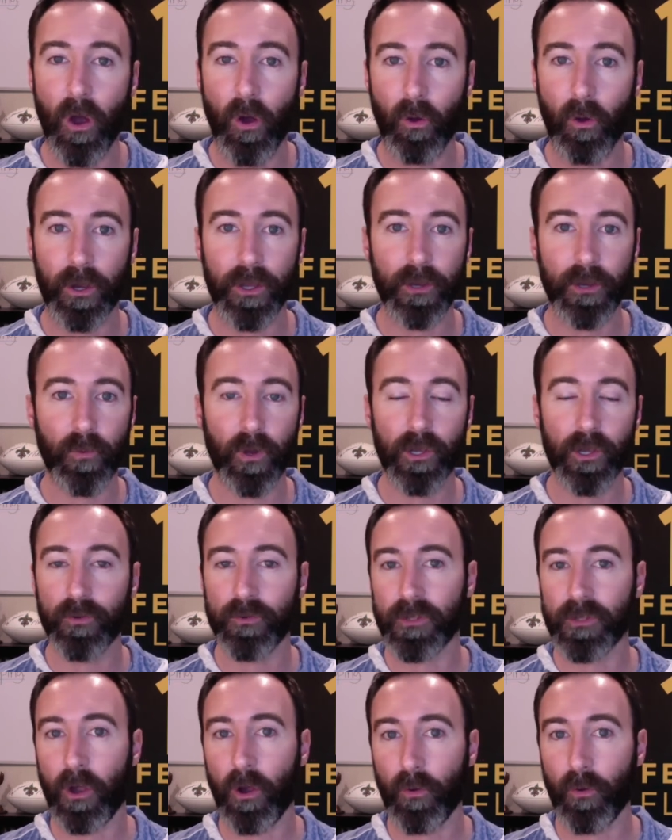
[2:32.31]
or anyone
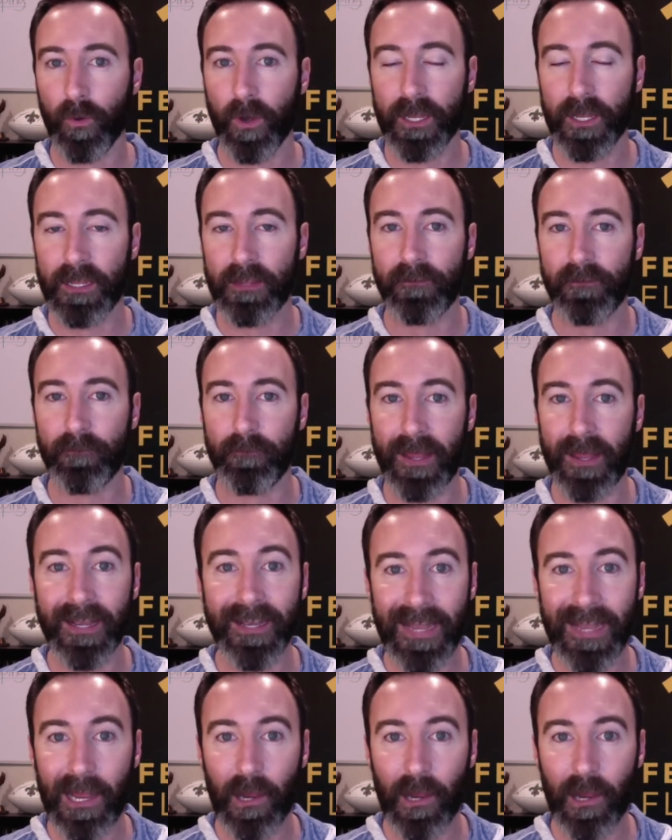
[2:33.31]
who's already been in